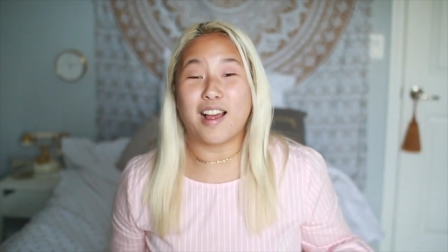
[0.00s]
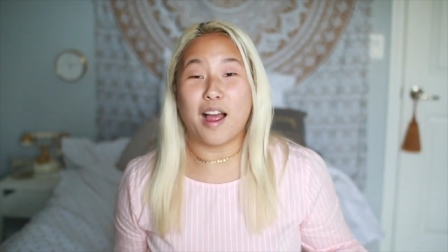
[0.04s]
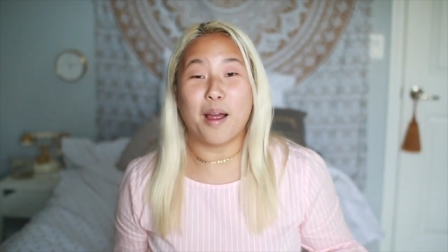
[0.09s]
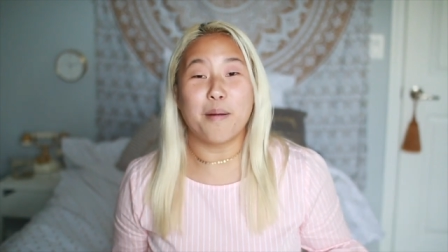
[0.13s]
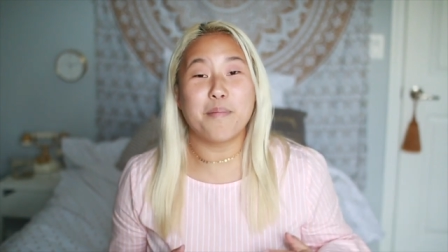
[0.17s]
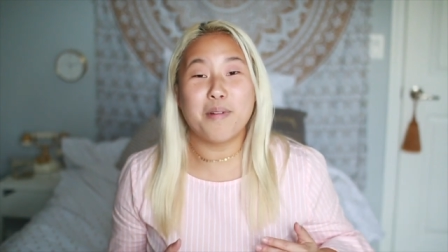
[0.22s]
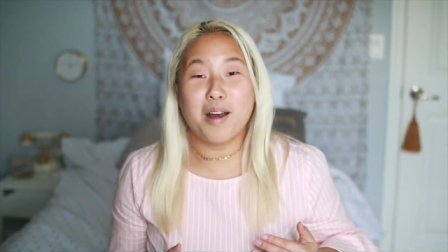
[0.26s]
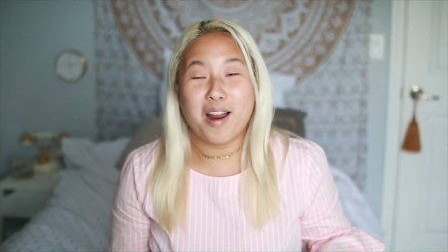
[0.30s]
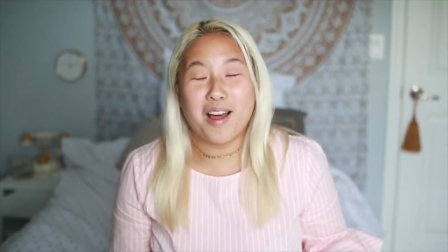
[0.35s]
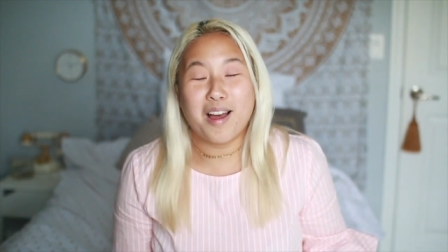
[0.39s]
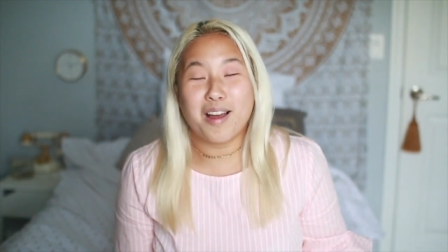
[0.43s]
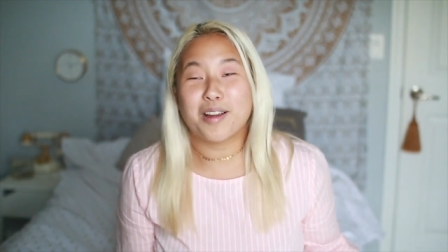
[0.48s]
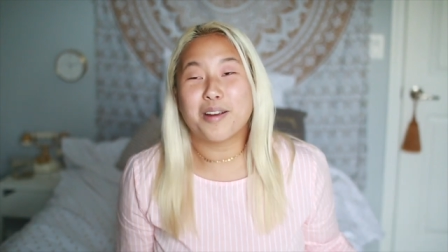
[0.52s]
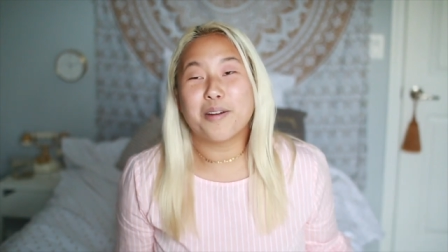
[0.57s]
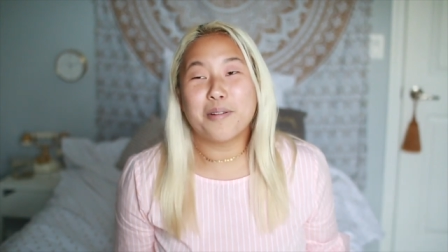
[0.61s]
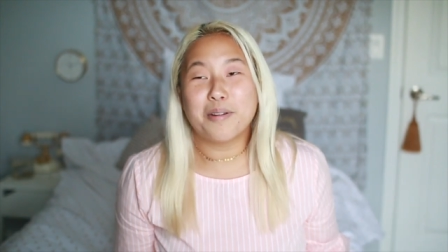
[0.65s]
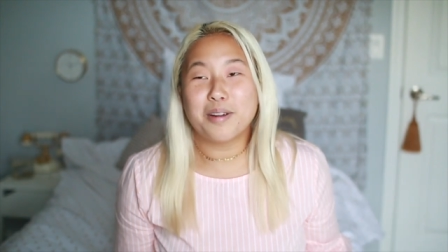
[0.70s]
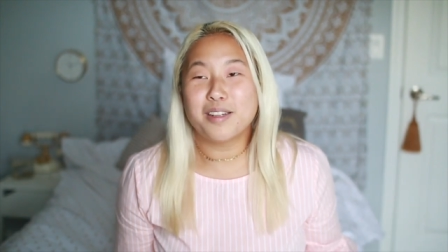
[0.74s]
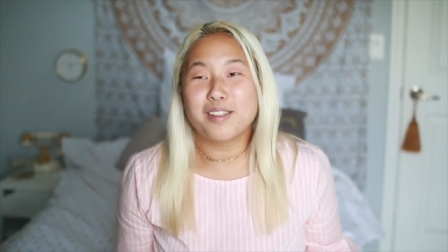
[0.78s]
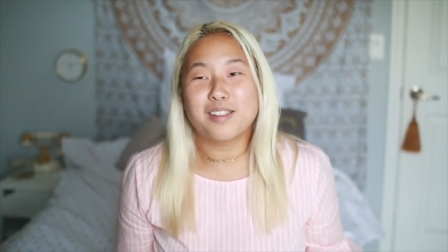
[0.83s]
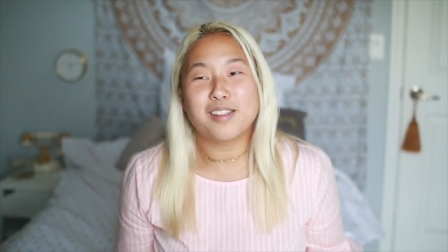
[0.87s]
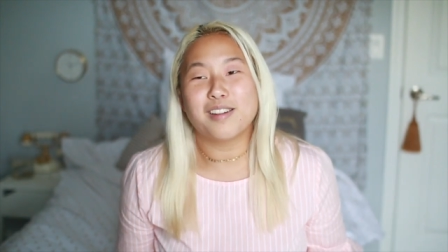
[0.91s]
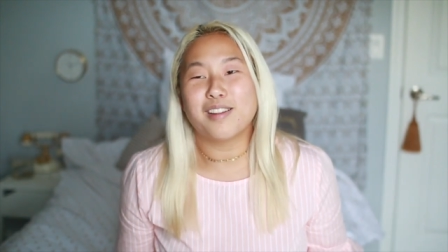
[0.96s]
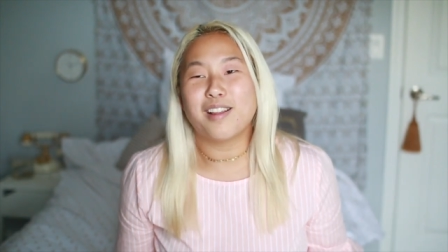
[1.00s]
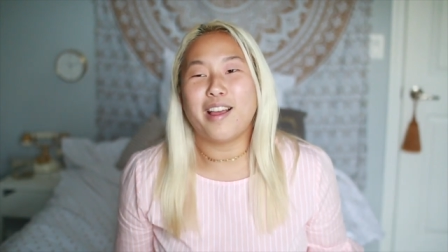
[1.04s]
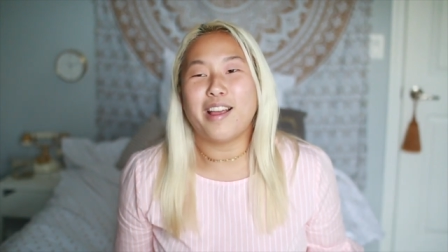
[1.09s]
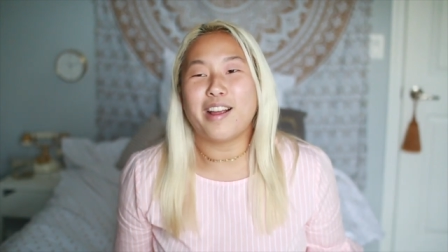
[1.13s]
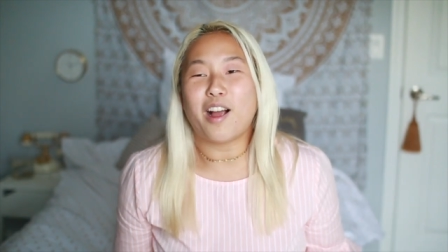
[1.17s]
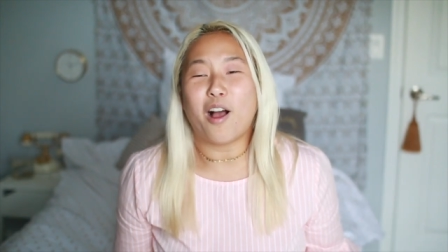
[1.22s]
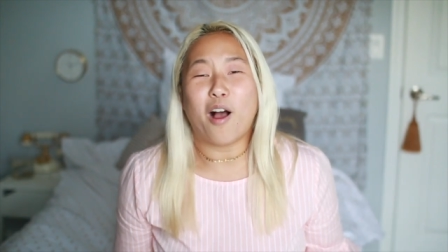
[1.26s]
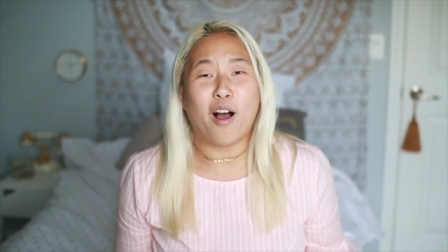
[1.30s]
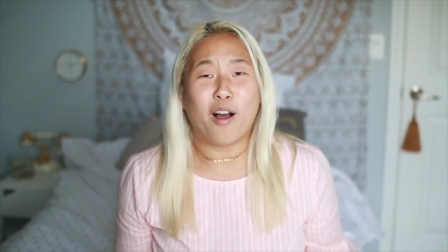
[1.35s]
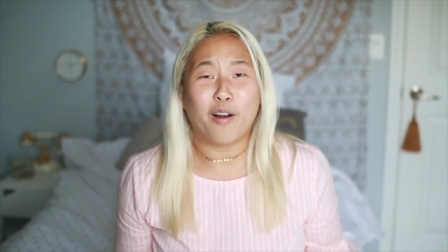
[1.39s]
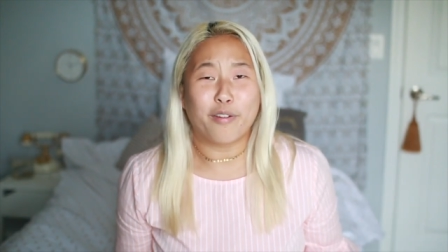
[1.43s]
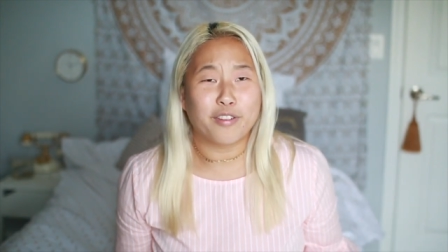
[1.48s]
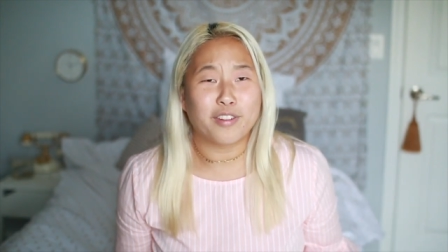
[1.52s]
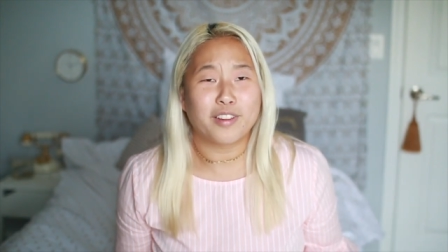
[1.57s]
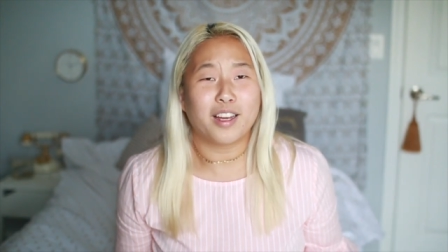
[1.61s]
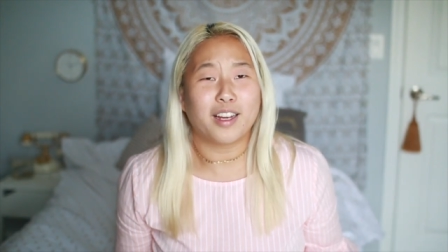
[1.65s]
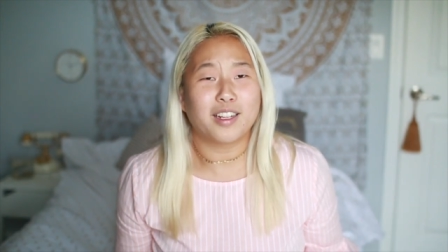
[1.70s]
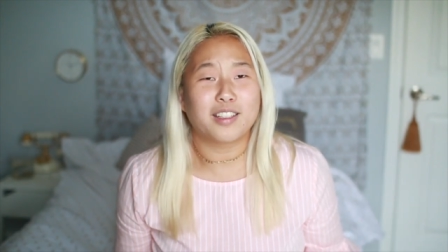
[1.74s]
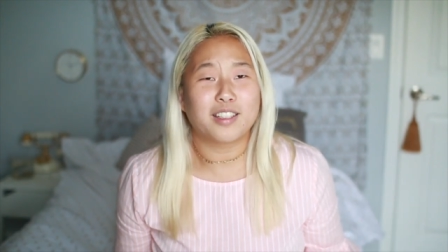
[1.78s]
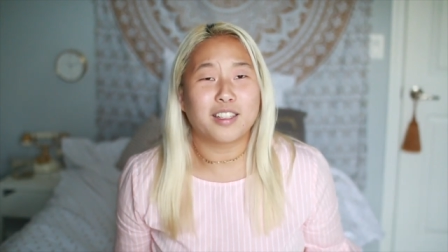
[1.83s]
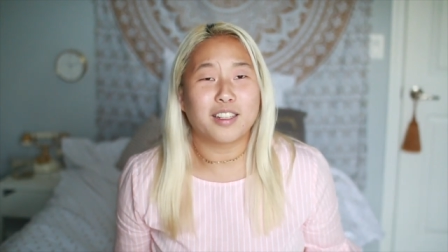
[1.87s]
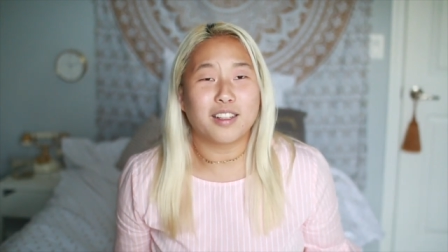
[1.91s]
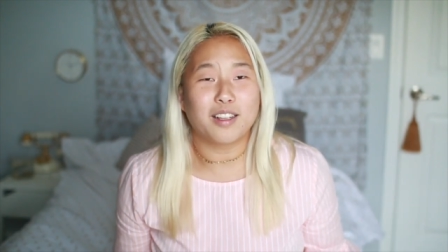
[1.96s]
I'm not going to like offer
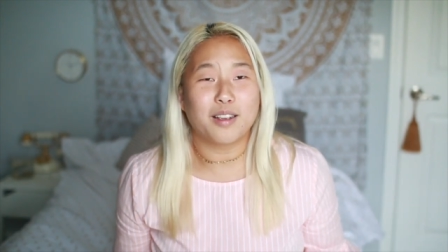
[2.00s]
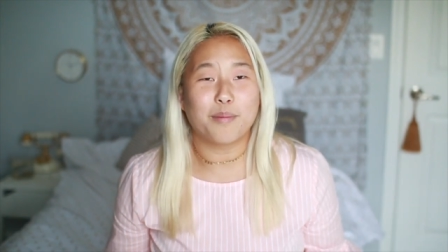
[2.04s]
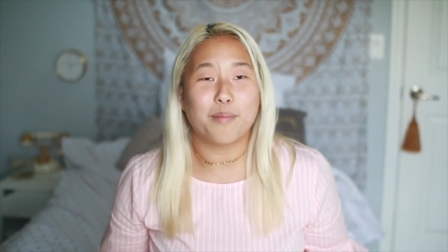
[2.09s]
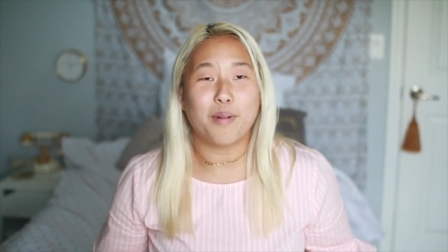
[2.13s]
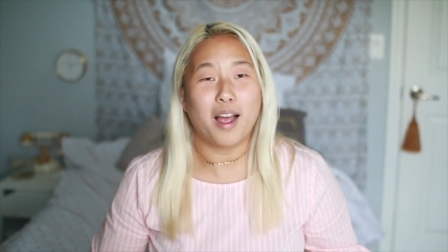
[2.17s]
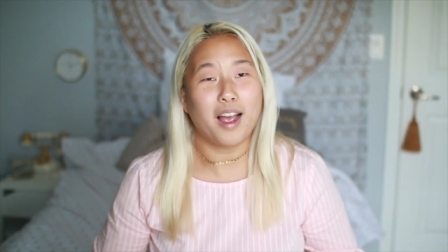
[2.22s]
that to them.